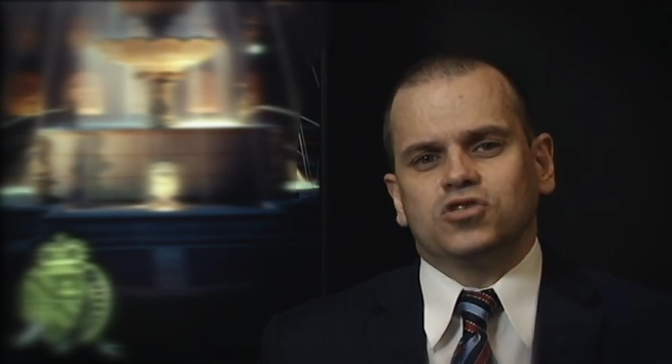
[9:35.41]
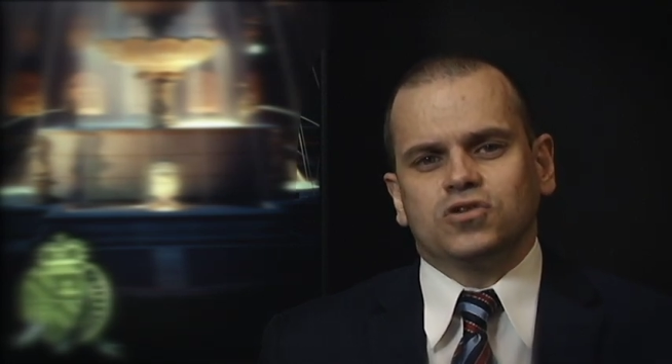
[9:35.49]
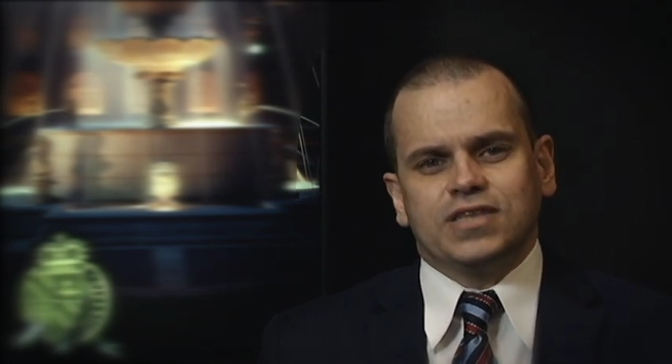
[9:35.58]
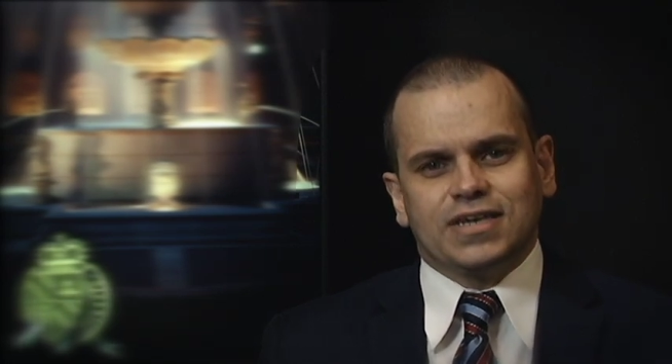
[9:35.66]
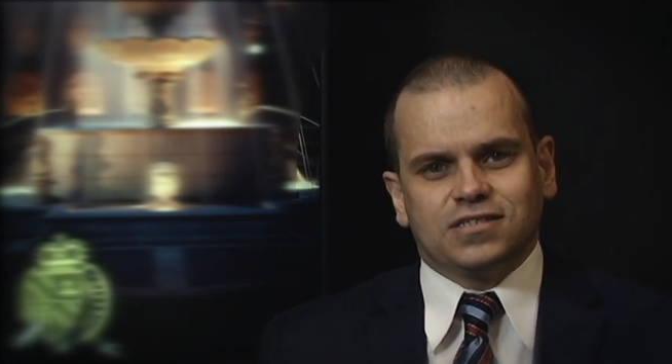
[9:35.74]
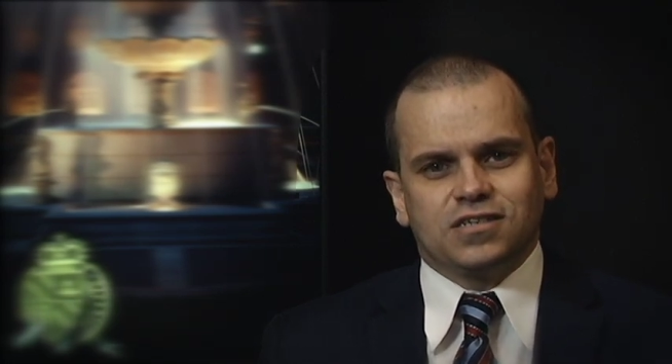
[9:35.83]
to
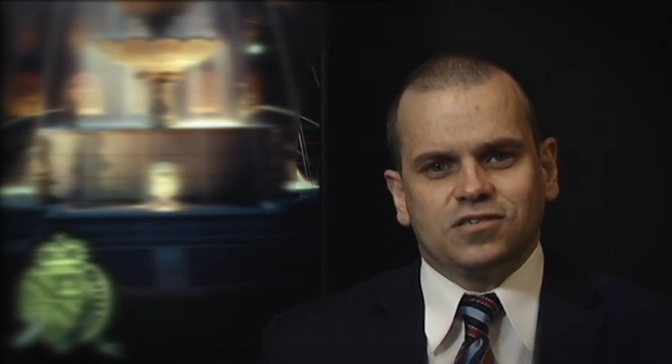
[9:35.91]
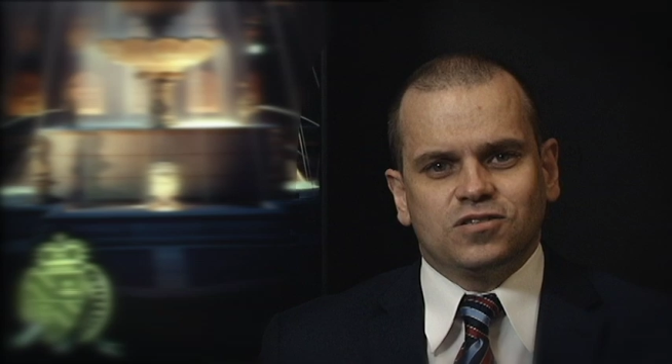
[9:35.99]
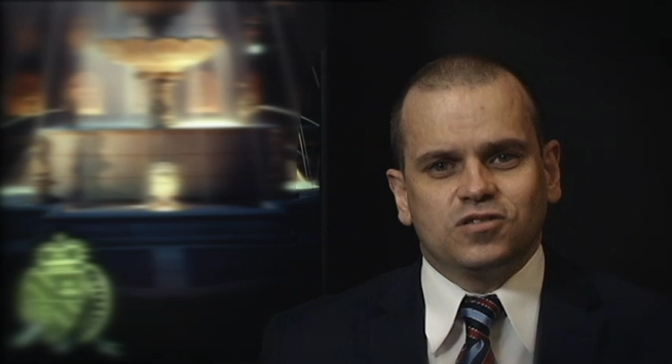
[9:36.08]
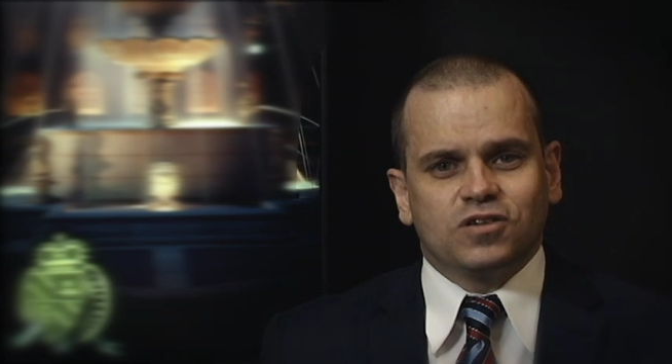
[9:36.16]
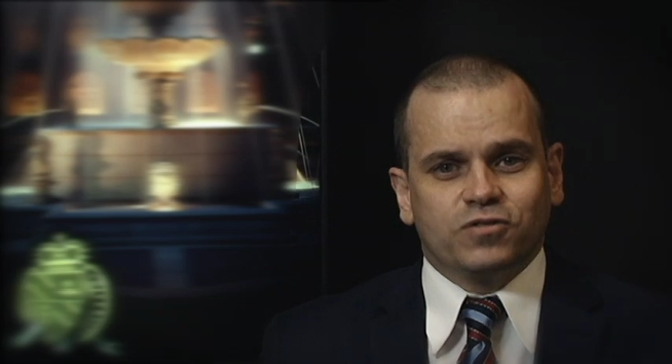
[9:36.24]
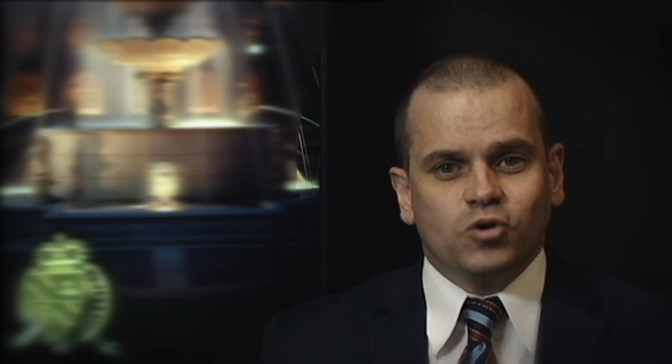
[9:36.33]
the
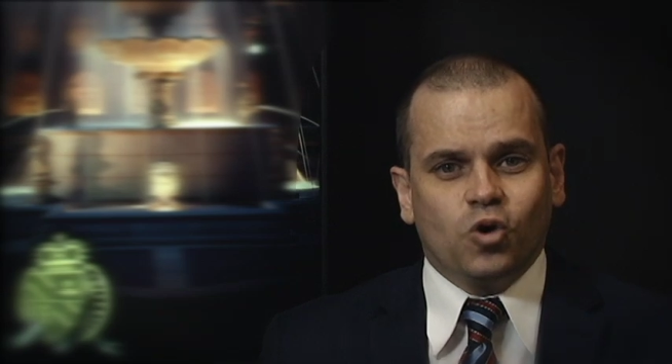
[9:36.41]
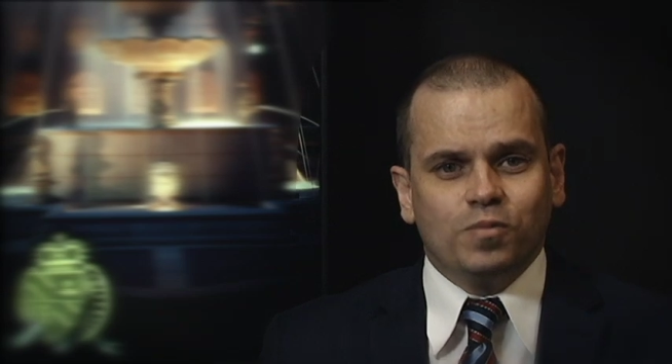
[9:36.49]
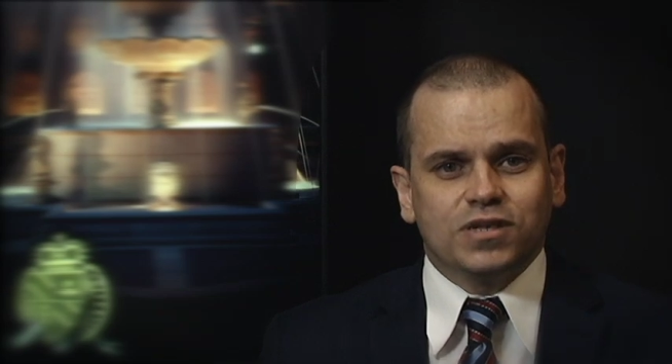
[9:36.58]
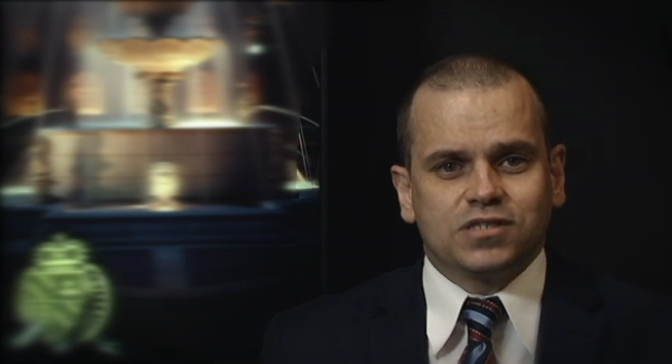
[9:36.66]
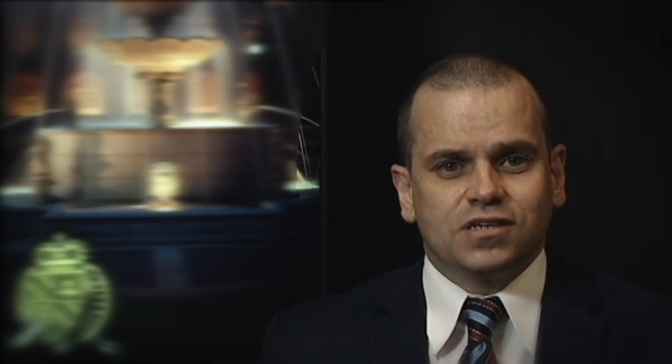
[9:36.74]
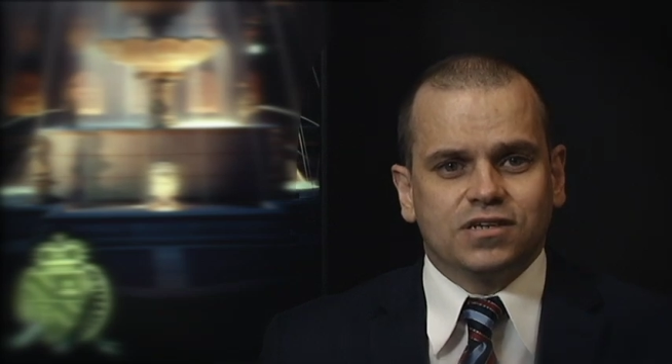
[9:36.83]
existence of
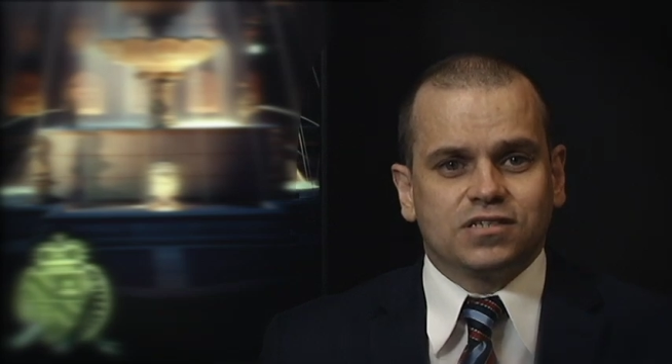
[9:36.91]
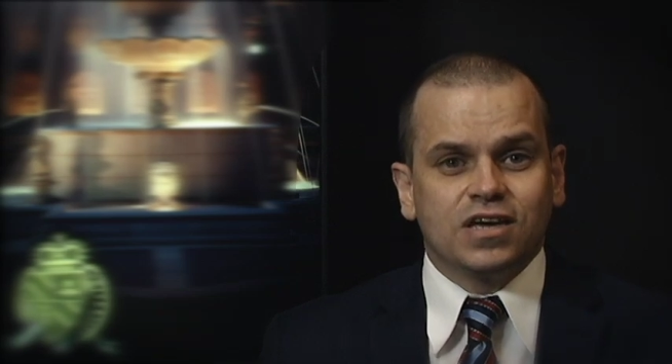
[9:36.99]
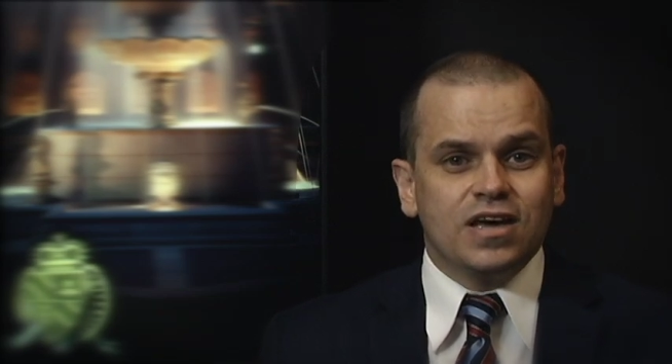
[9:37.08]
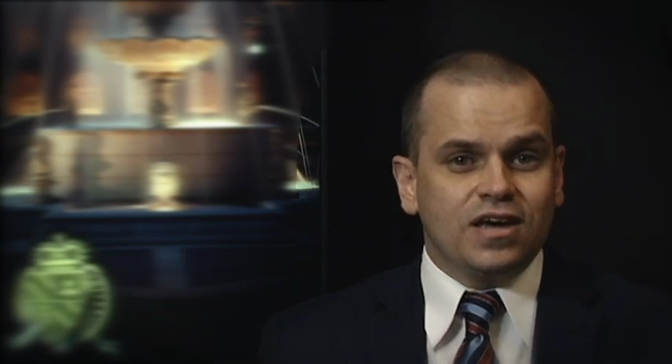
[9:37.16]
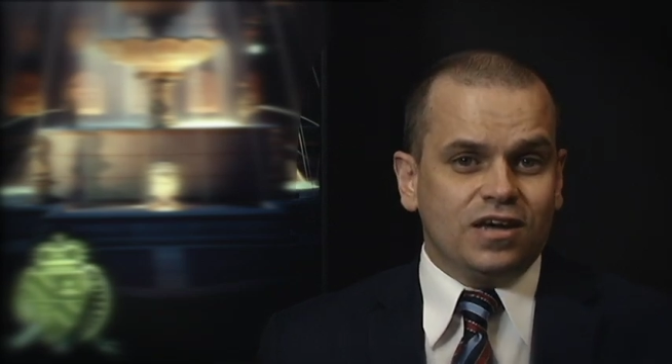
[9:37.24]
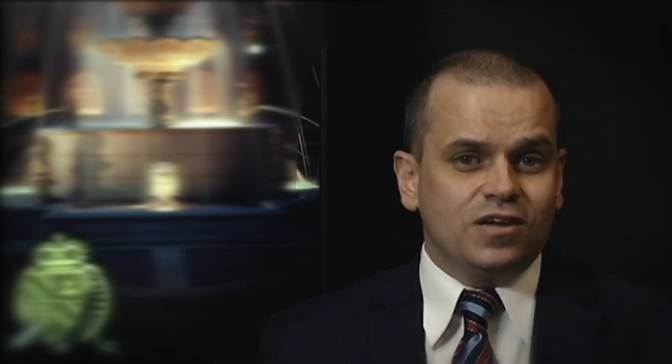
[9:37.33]
normlessness
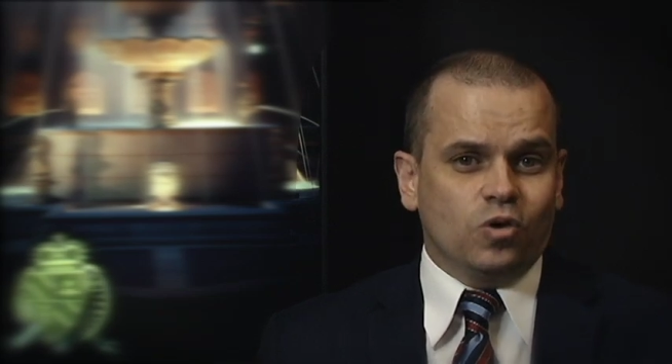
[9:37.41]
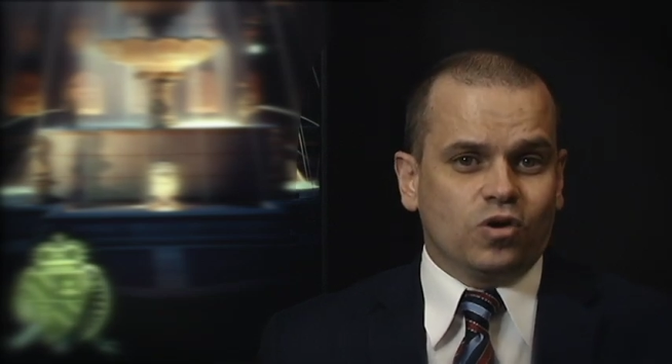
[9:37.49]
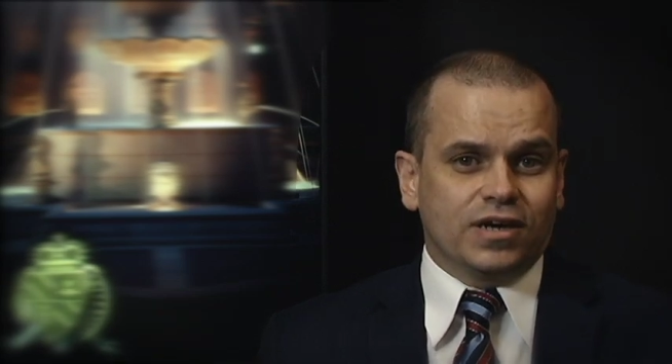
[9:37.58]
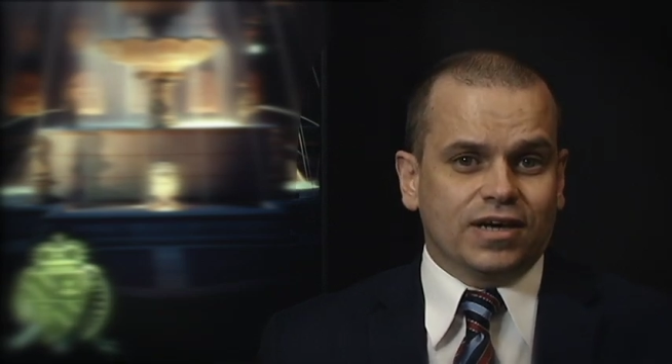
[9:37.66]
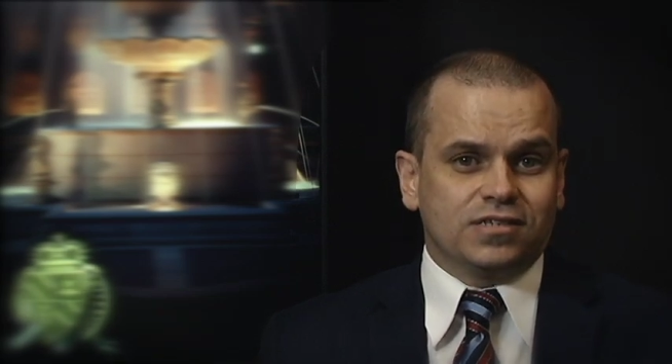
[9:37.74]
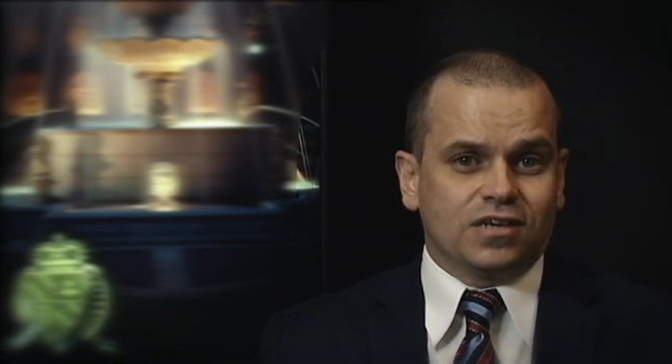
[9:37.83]
in
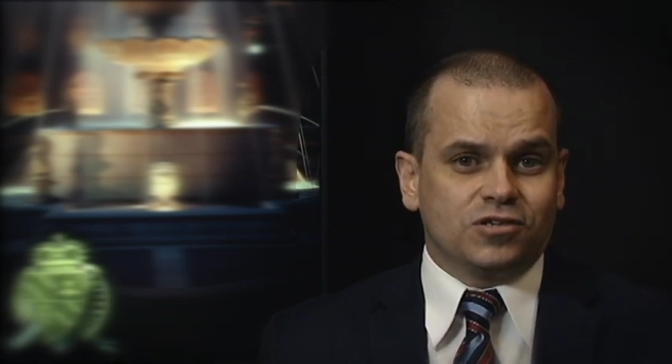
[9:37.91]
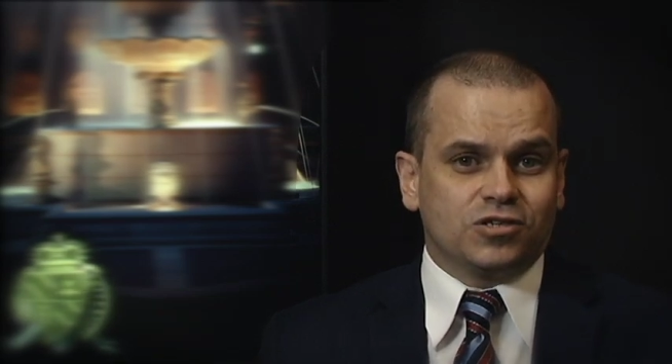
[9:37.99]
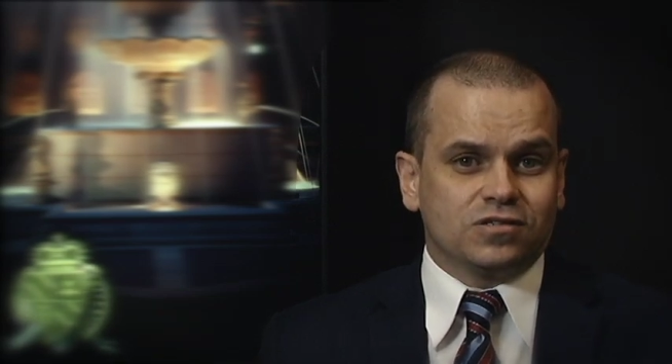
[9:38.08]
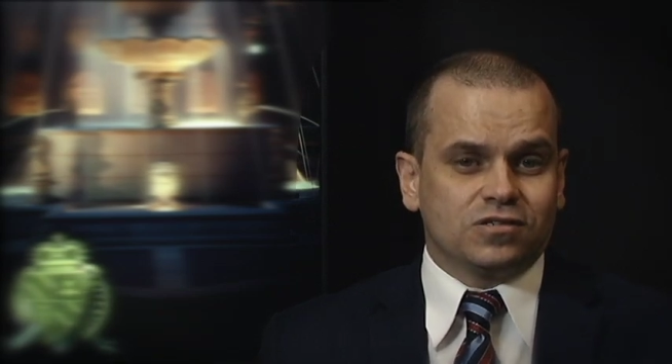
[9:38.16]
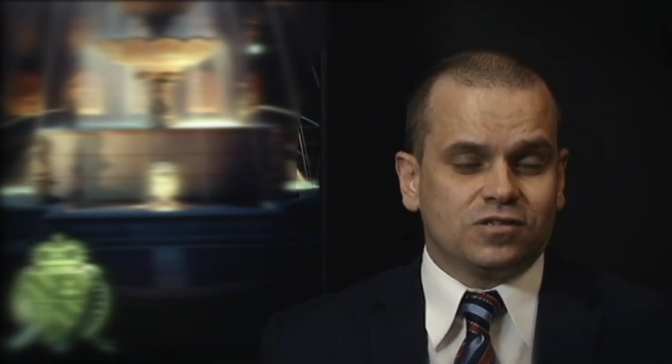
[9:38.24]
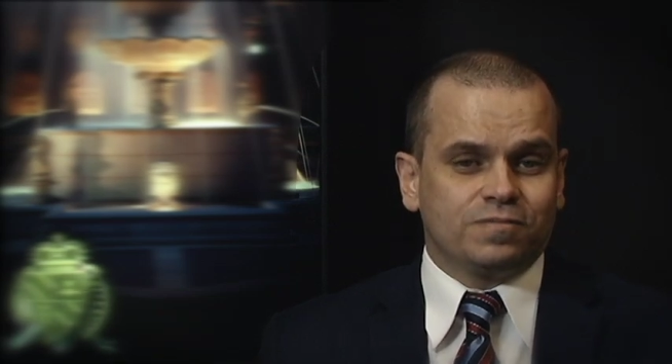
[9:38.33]

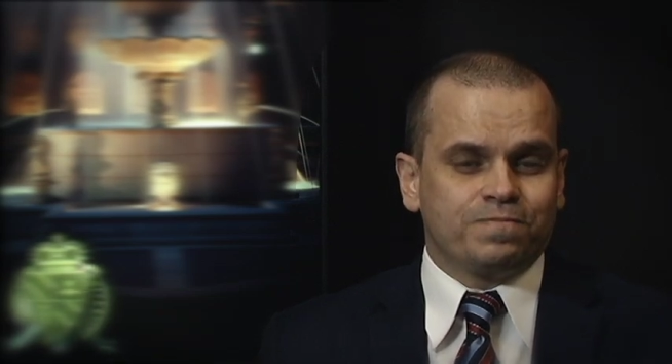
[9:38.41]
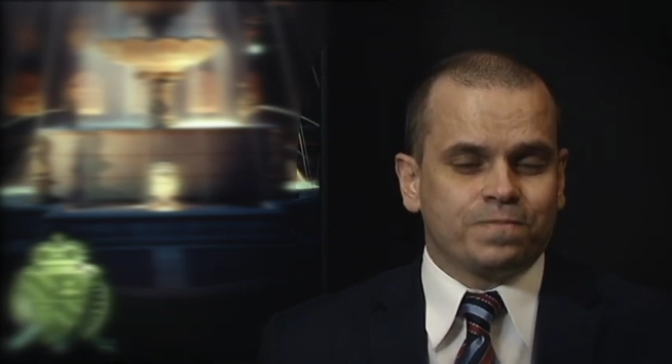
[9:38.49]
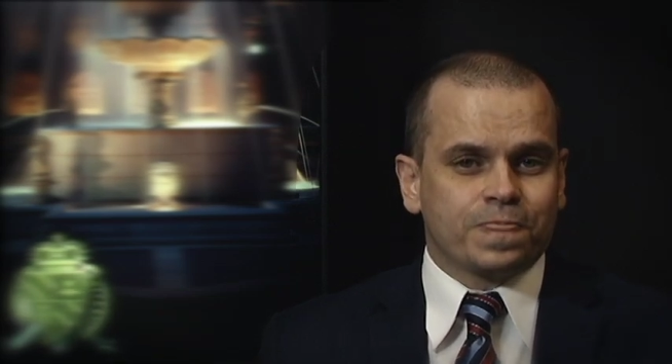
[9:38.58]
organizations.